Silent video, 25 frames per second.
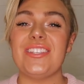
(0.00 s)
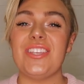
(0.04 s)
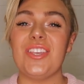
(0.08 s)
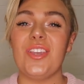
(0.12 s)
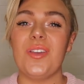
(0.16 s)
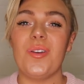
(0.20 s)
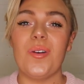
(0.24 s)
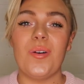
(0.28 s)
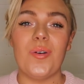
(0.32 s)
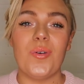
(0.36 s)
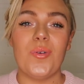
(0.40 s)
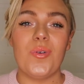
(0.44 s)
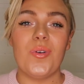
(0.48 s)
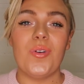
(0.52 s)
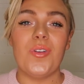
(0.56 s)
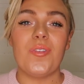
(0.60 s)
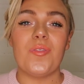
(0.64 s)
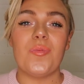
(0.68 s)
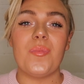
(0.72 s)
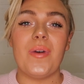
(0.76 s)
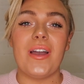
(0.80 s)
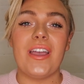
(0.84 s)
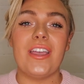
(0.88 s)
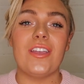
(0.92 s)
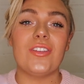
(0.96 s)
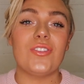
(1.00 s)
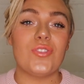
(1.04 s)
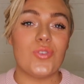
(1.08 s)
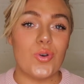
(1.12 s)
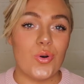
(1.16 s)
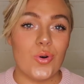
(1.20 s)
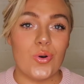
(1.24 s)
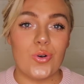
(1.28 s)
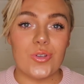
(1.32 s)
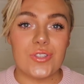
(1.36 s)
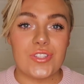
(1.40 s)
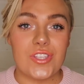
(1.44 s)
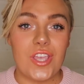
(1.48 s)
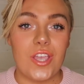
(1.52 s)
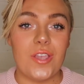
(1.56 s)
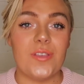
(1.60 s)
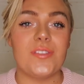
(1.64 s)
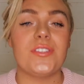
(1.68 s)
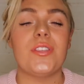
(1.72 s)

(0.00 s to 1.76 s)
do all of my torso.